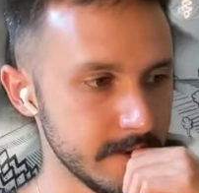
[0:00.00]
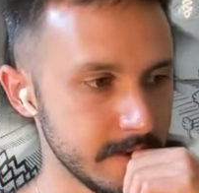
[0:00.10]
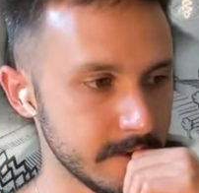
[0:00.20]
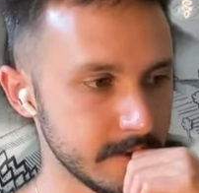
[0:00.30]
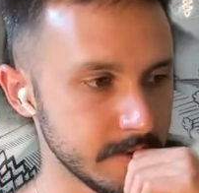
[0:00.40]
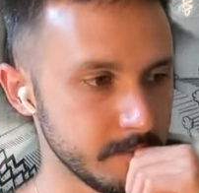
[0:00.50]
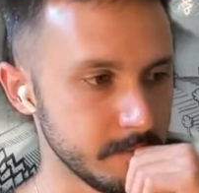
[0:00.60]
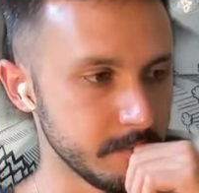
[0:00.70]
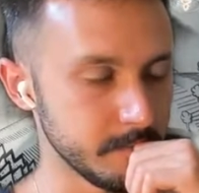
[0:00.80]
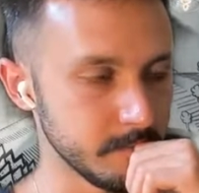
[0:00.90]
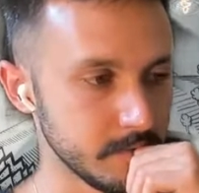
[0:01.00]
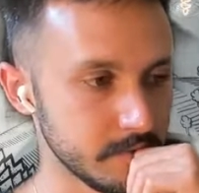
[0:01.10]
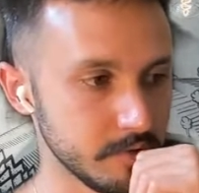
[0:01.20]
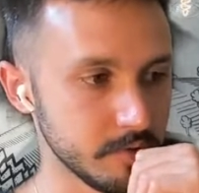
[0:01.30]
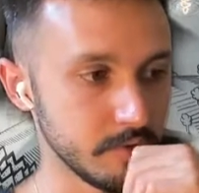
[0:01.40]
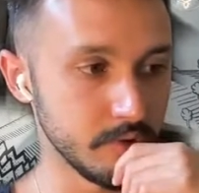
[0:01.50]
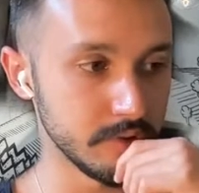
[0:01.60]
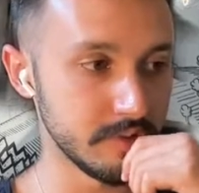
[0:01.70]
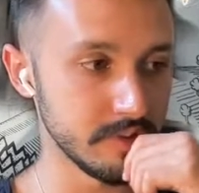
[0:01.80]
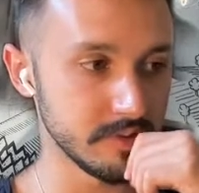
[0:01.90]
So
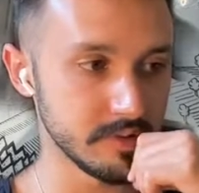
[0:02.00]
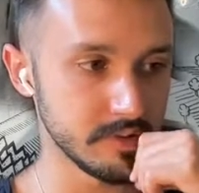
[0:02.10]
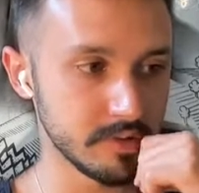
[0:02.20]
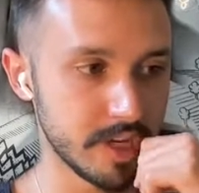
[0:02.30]
only reason